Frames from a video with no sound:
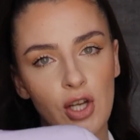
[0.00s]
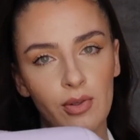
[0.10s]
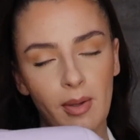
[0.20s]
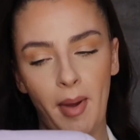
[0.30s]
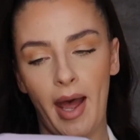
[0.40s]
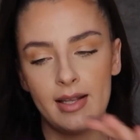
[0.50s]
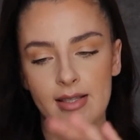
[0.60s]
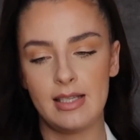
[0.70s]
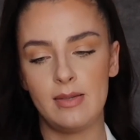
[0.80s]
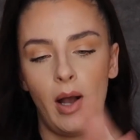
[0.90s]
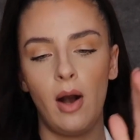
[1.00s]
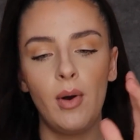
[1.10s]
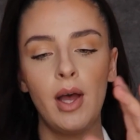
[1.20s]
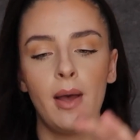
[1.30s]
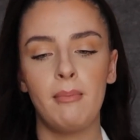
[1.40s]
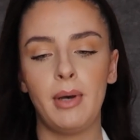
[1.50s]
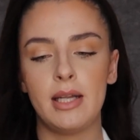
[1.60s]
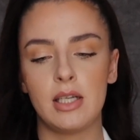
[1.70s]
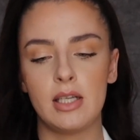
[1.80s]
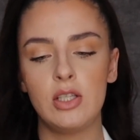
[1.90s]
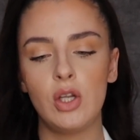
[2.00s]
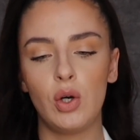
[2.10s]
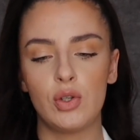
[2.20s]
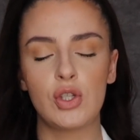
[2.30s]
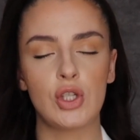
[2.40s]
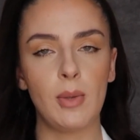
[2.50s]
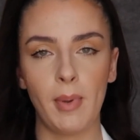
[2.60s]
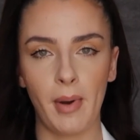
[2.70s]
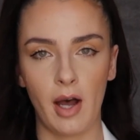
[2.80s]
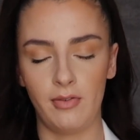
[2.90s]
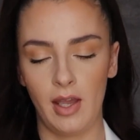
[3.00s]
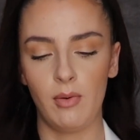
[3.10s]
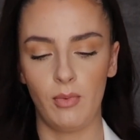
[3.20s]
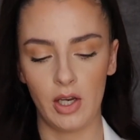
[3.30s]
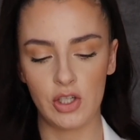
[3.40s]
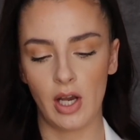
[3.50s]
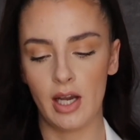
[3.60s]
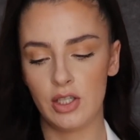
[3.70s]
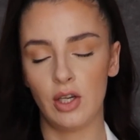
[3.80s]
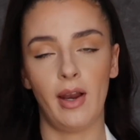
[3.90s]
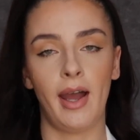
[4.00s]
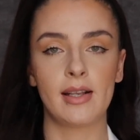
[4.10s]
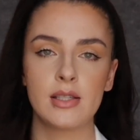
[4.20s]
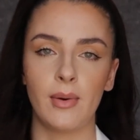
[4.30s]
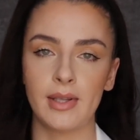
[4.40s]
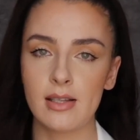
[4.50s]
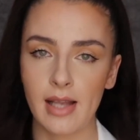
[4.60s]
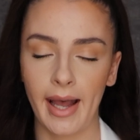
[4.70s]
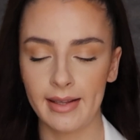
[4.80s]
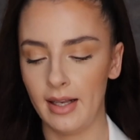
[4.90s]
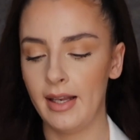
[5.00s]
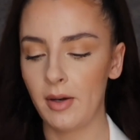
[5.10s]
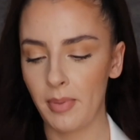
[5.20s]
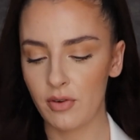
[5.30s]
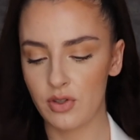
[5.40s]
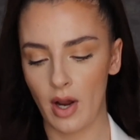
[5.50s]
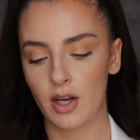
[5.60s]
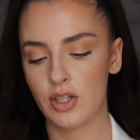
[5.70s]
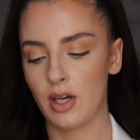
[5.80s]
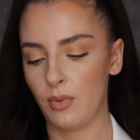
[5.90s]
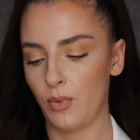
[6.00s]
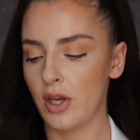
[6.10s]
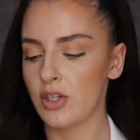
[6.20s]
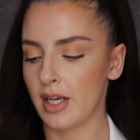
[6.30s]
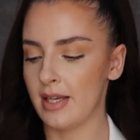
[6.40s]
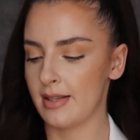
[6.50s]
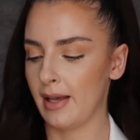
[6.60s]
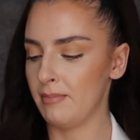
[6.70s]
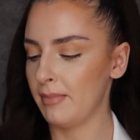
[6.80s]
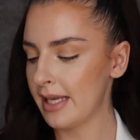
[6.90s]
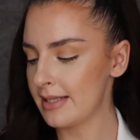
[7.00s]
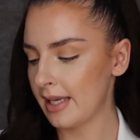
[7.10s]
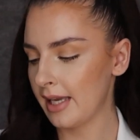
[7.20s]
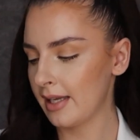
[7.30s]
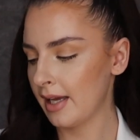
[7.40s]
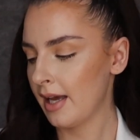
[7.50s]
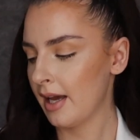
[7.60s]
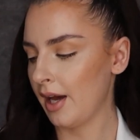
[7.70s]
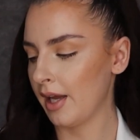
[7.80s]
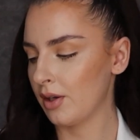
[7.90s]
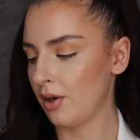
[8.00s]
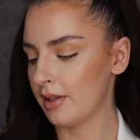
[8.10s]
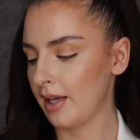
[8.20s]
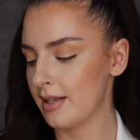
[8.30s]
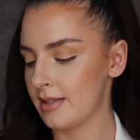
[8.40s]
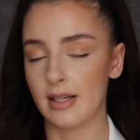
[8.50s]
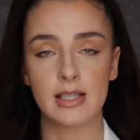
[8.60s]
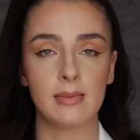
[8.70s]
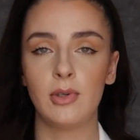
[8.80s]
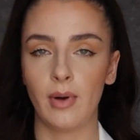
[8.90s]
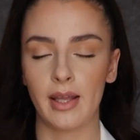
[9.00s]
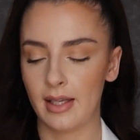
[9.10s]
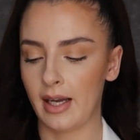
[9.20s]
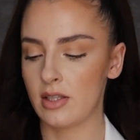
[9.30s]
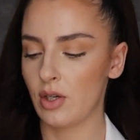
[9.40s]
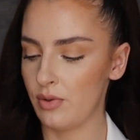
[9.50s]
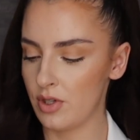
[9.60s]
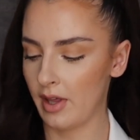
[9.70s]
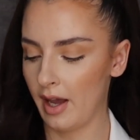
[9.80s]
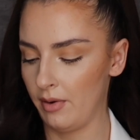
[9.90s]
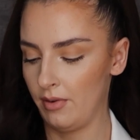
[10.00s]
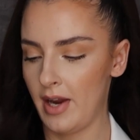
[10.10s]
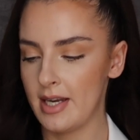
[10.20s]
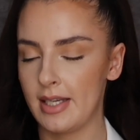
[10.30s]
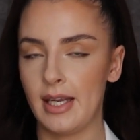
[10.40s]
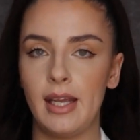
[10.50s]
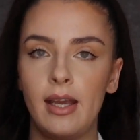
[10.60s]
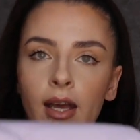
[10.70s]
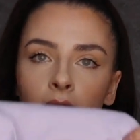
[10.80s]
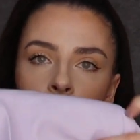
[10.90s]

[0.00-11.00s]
shoulder pads as well, but it's not super puffy, which I do like. So it does add a little bit of structure, which is amazing. I got this in a small. I think I told you that already.